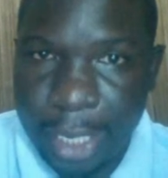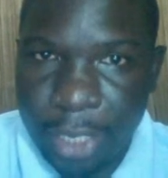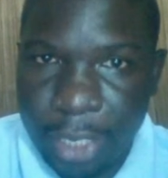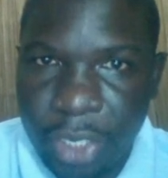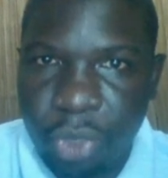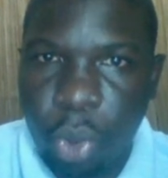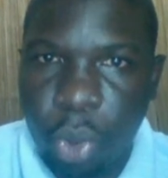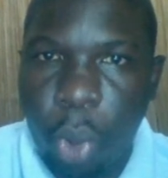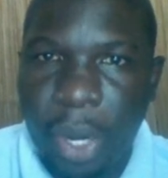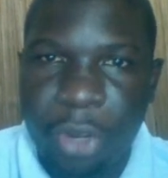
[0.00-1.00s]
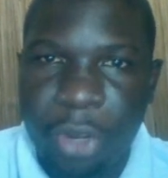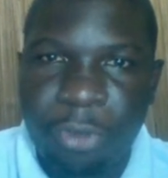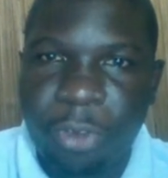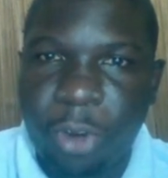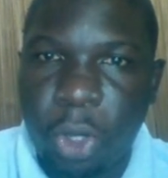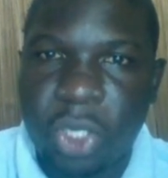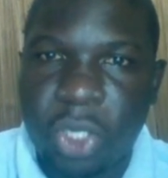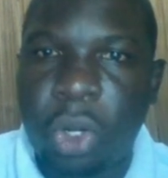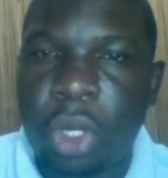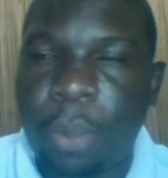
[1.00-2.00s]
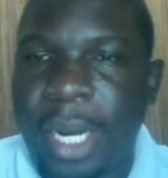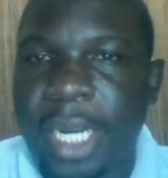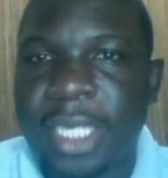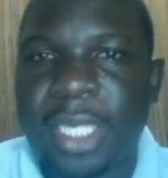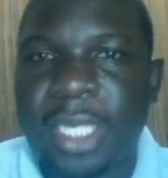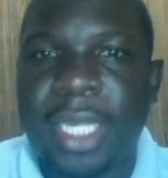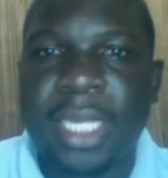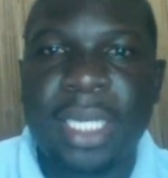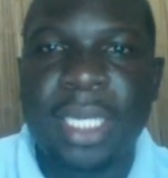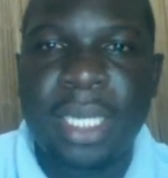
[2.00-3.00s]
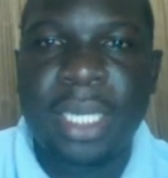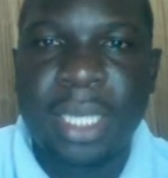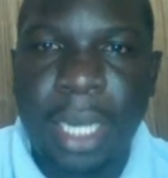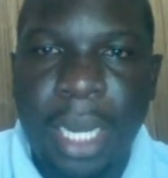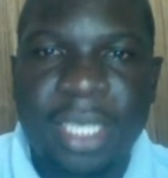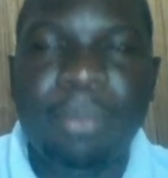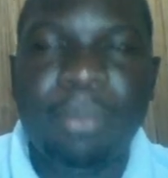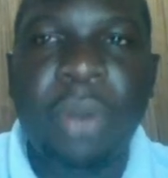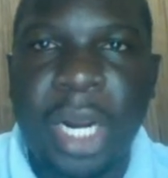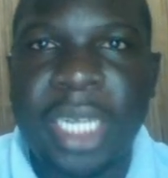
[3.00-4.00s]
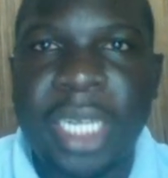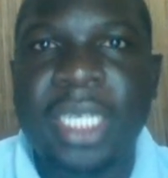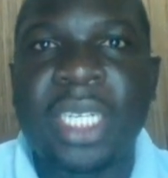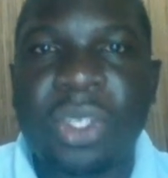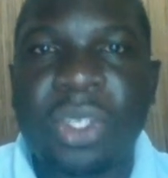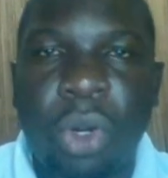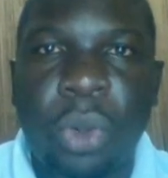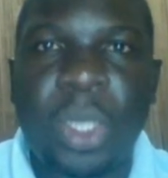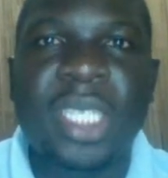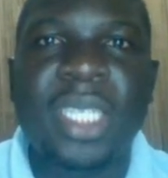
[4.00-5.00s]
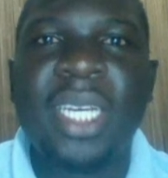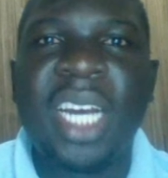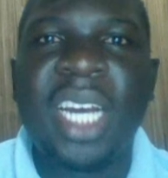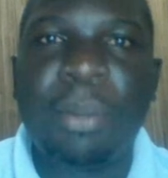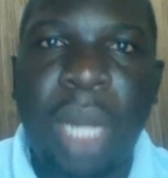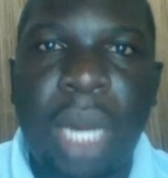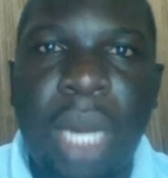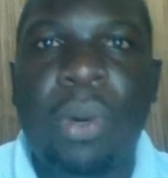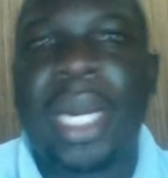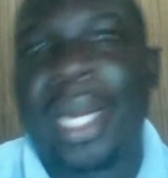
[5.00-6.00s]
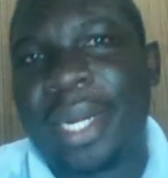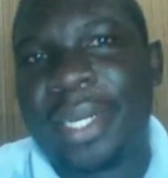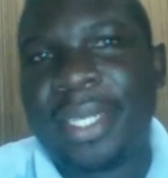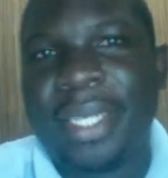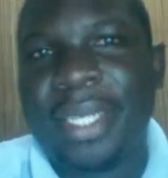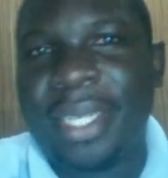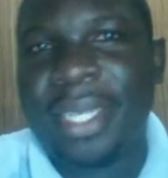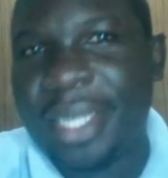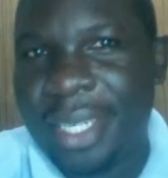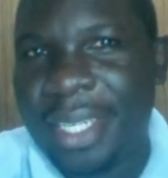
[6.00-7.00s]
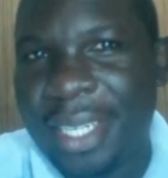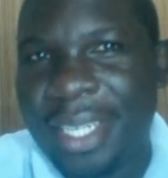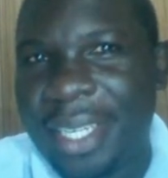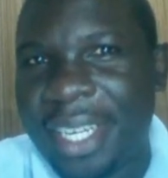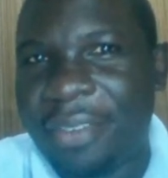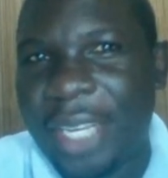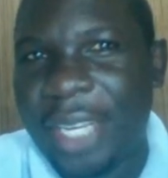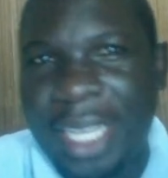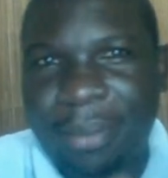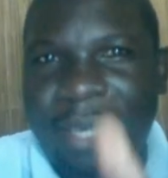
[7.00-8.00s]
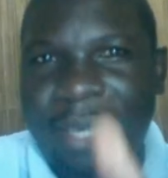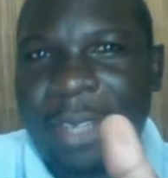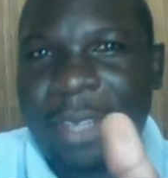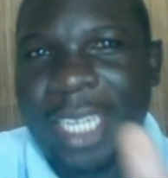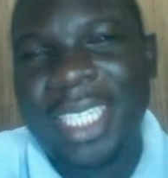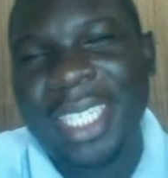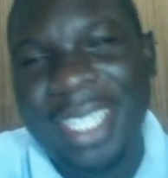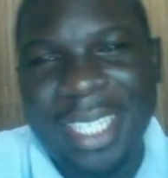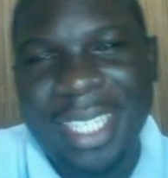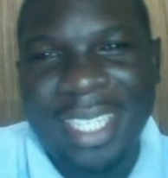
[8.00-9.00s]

Another trick to know when you've closed all your brackets is that the last bracket is always a black one. Give me a thumbs up for that.